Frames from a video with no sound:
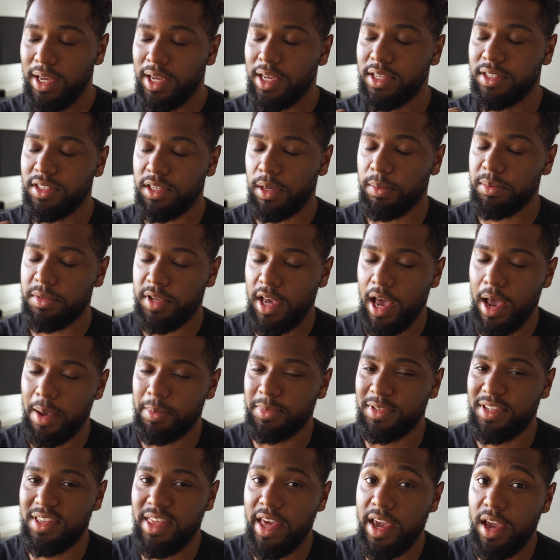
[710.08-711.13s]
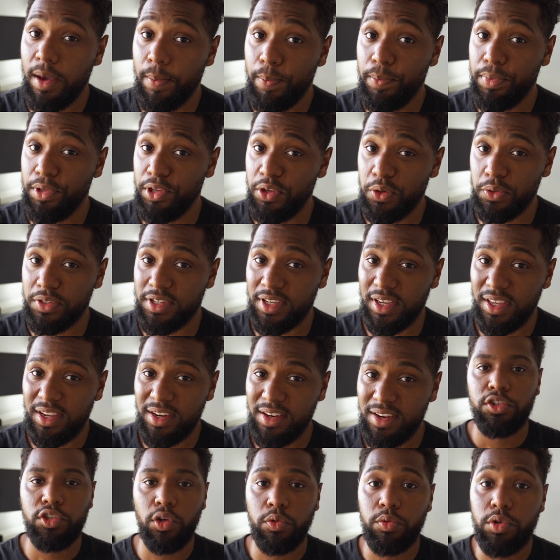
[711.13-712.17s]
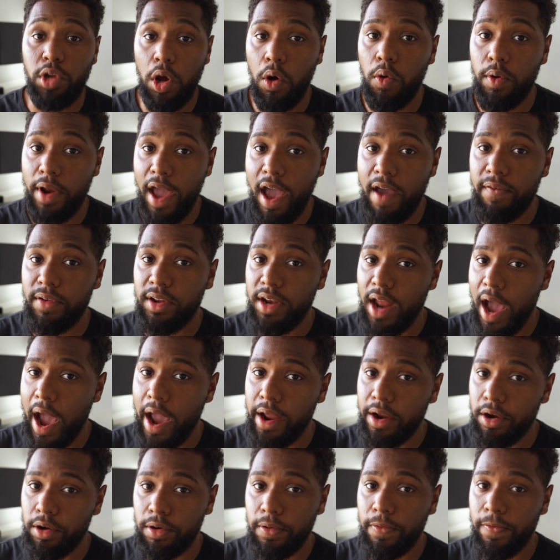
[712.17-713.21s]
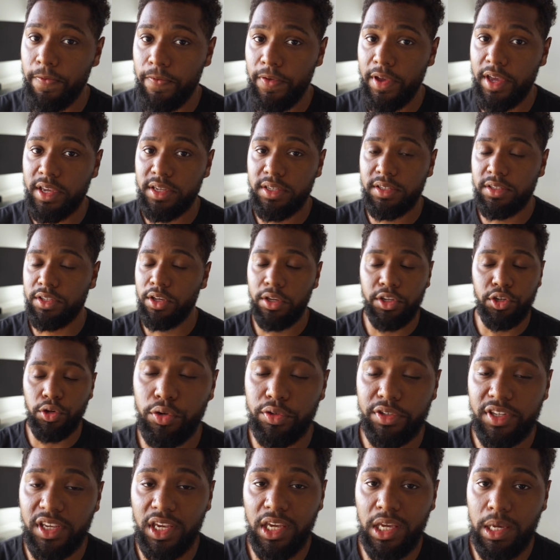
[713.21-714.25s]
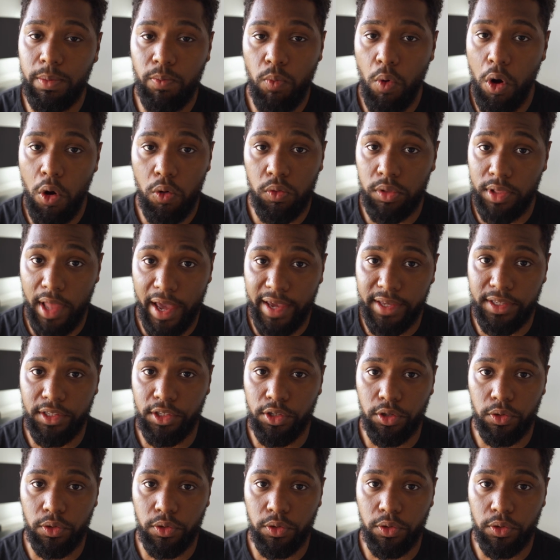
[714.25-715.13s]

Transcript: and sometimes they abuse it. So don't have an iron fist, your team won't like